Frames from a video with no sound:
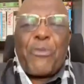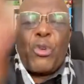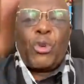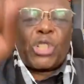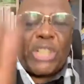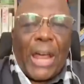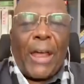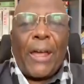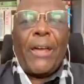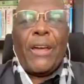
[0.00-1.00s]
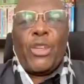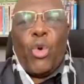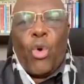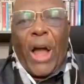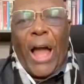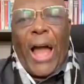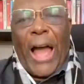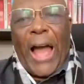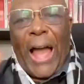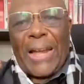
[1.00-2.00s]
you say you
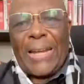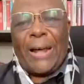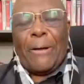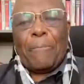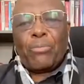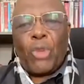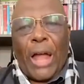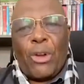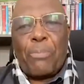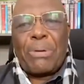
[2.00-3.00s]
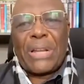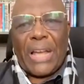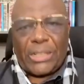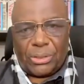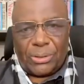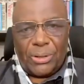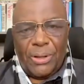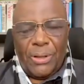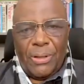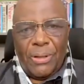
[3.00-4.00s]
are under an obligation
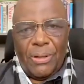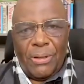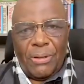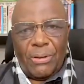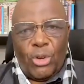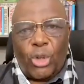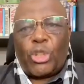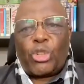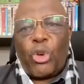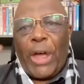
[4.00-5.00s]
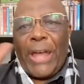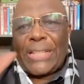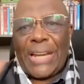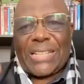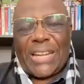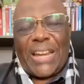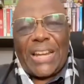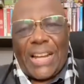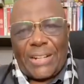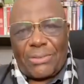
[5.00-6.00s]
not to enter certain
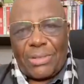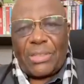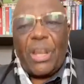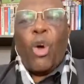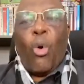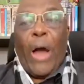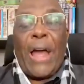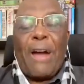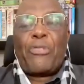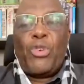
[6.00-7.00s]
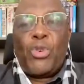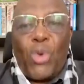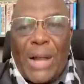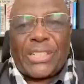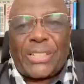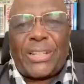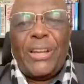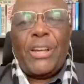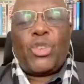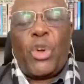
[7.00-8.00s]
countries, why have you rushed
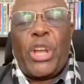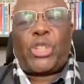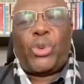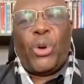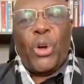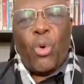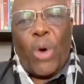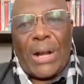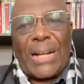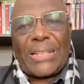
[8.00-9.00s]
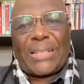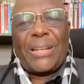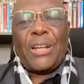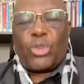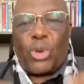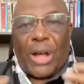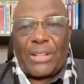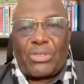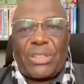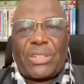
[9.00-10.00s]
to issue warrants to
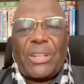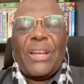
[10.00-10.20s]
countries